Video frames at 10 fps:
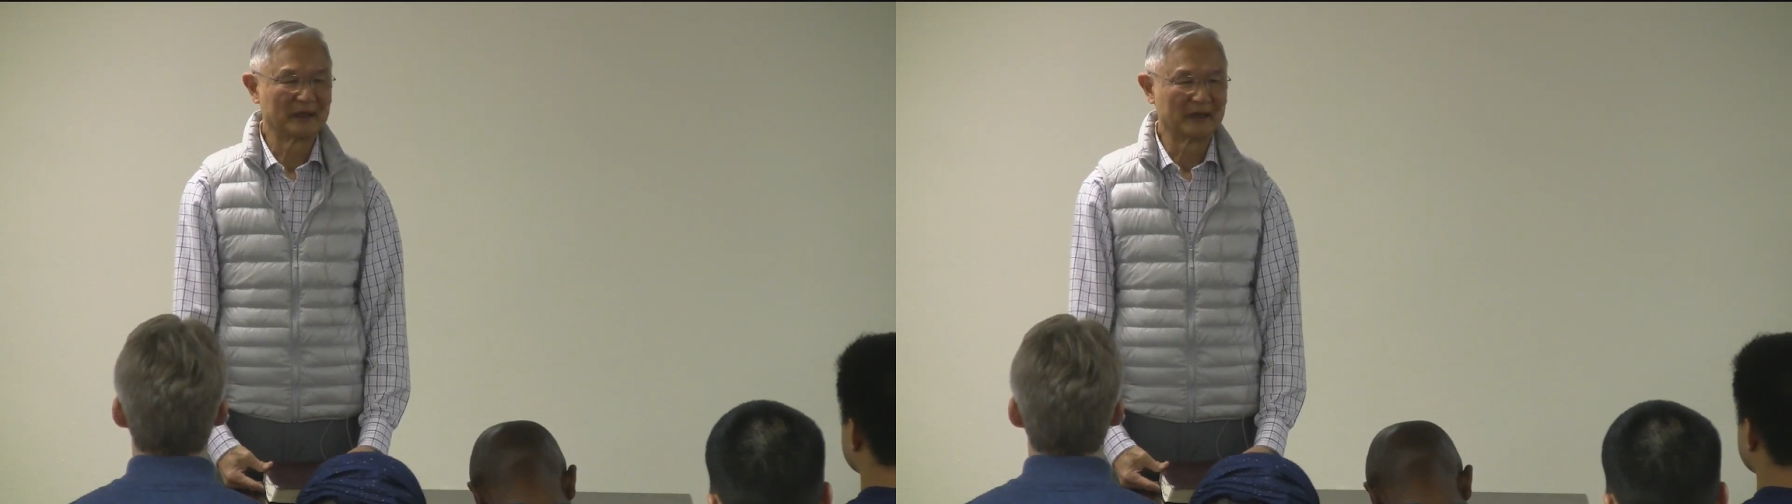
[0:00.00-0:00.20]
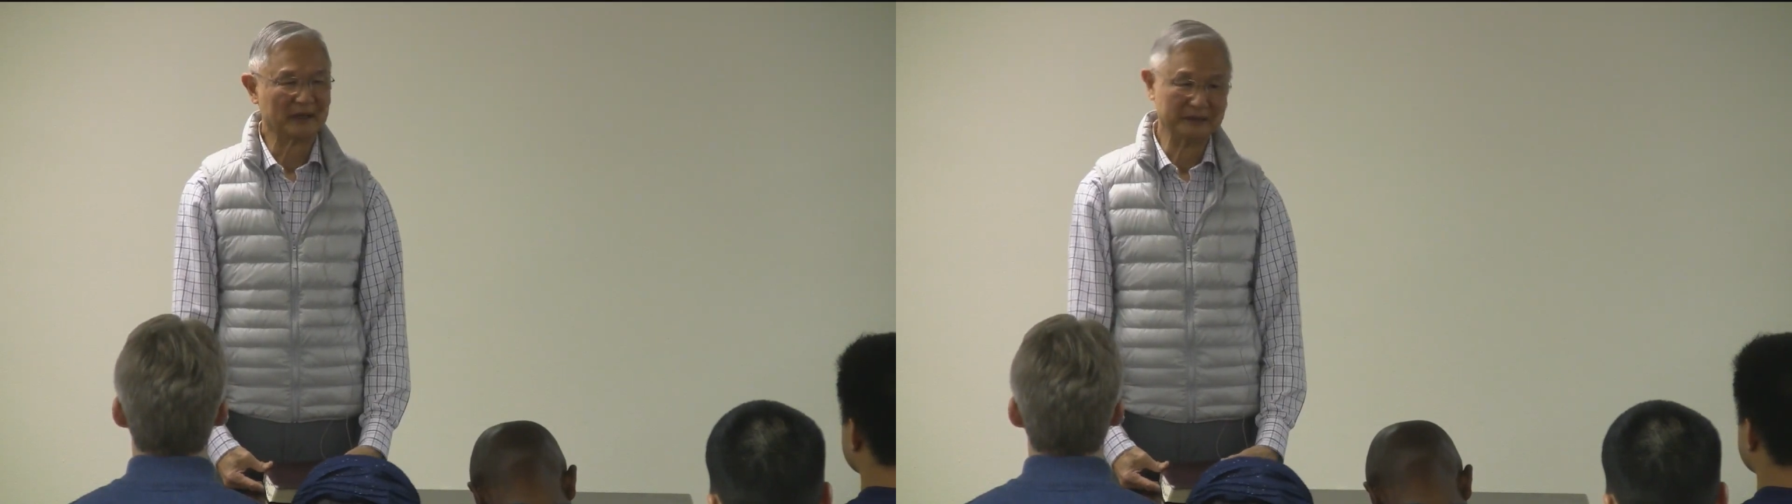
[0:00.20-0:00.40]

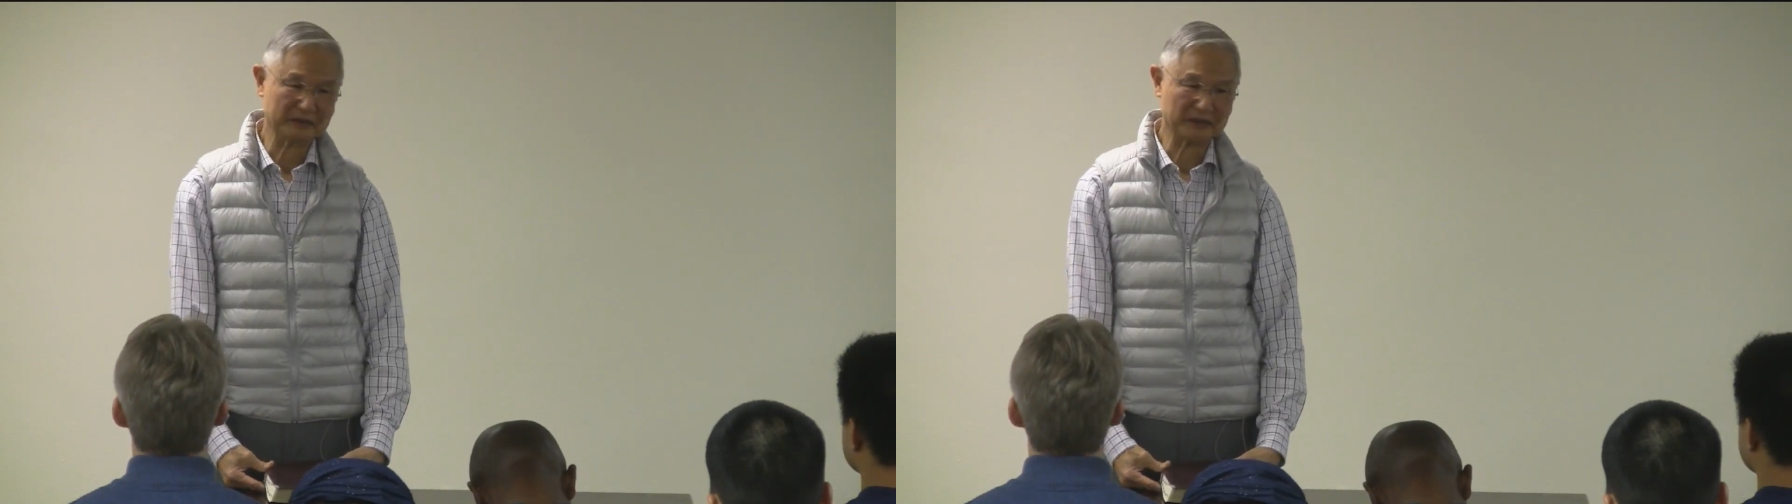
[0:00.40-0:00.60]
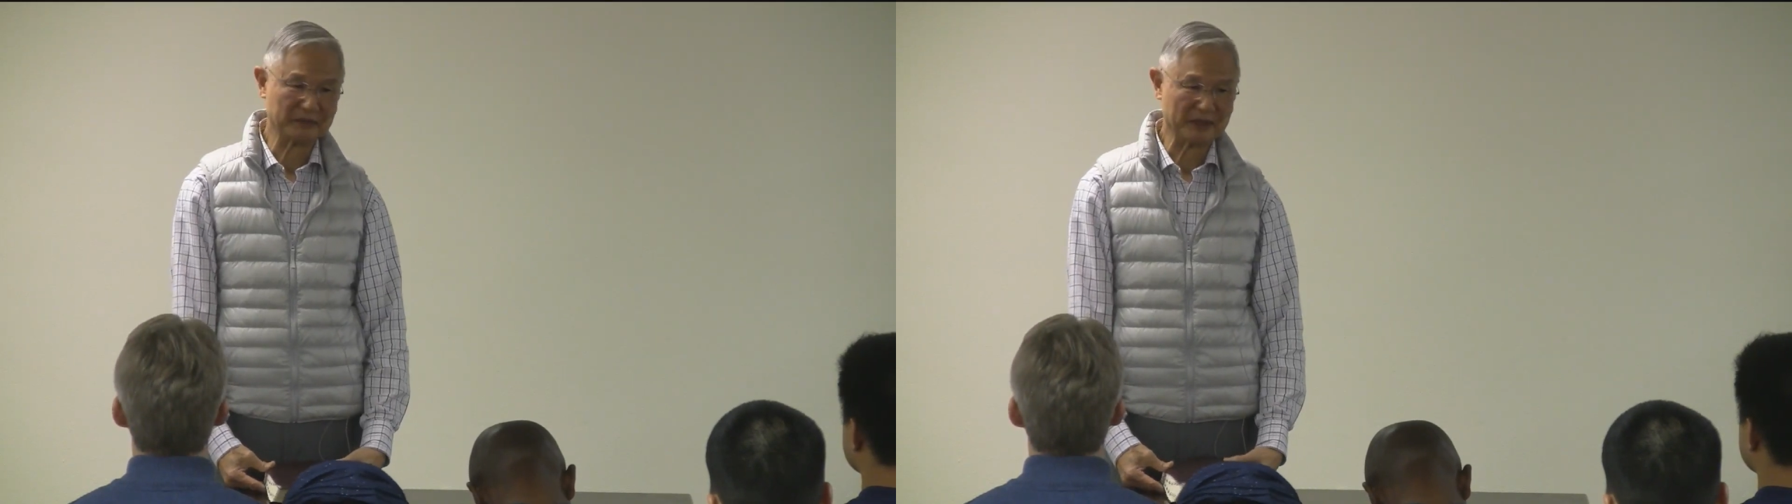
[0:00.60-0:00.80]

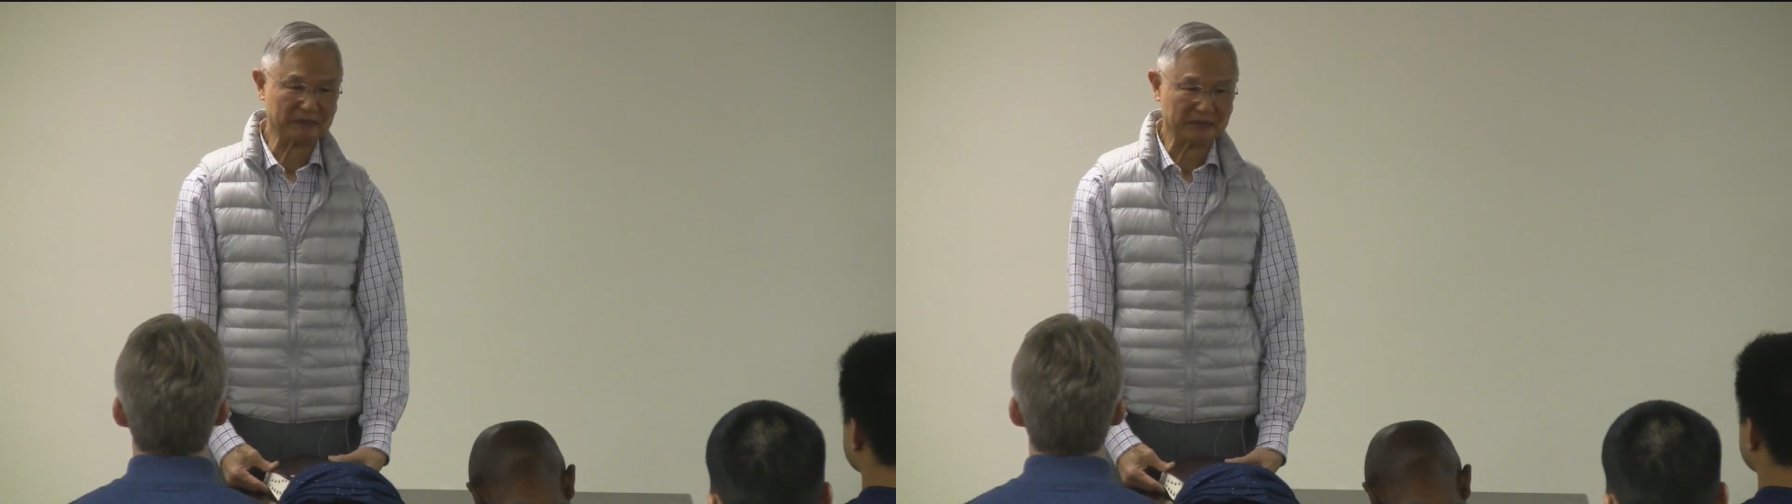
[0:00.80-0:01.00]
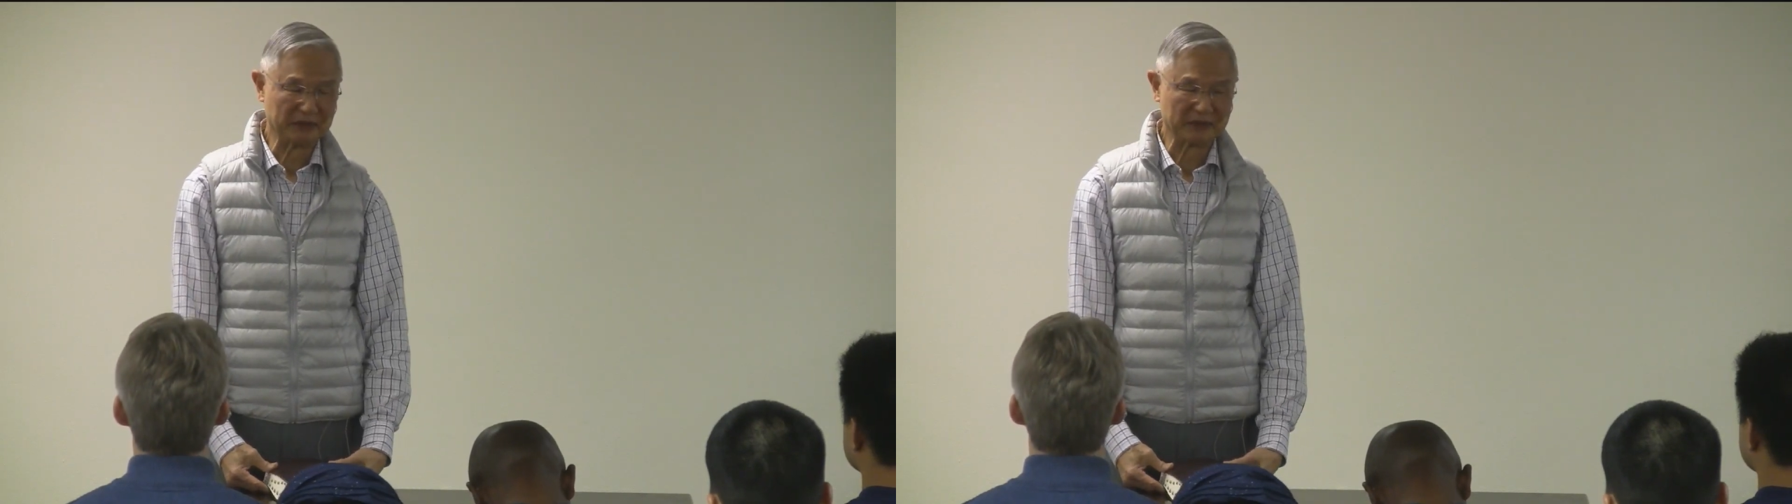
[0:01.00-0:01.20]
And
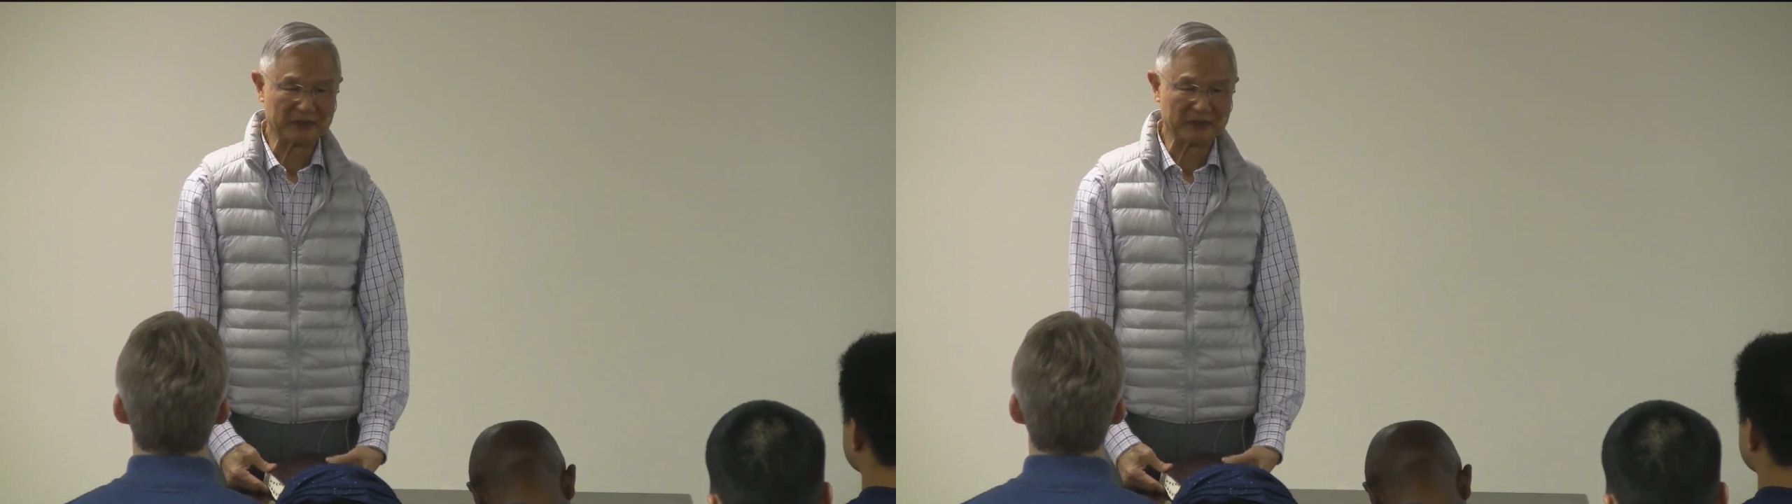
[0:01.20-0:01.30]
remember